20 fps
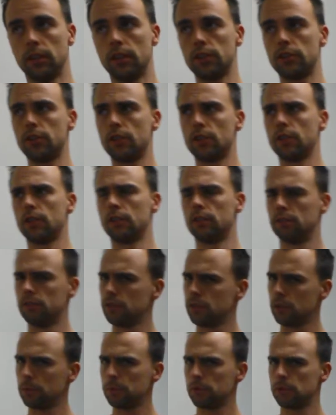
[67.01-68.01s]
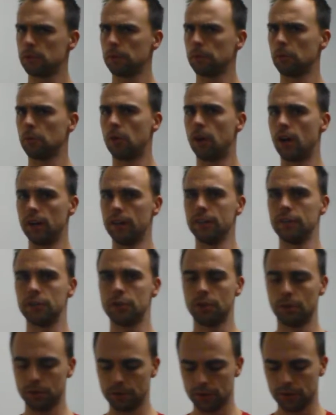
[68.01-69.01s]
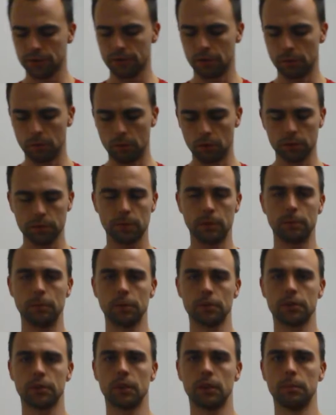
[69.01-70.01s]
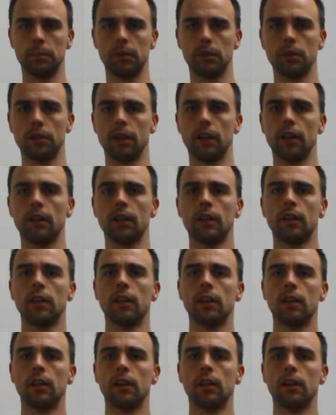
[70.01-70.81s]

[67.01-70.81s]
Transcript: unless you're super wide in the shoulders, for most people it's going to be okay.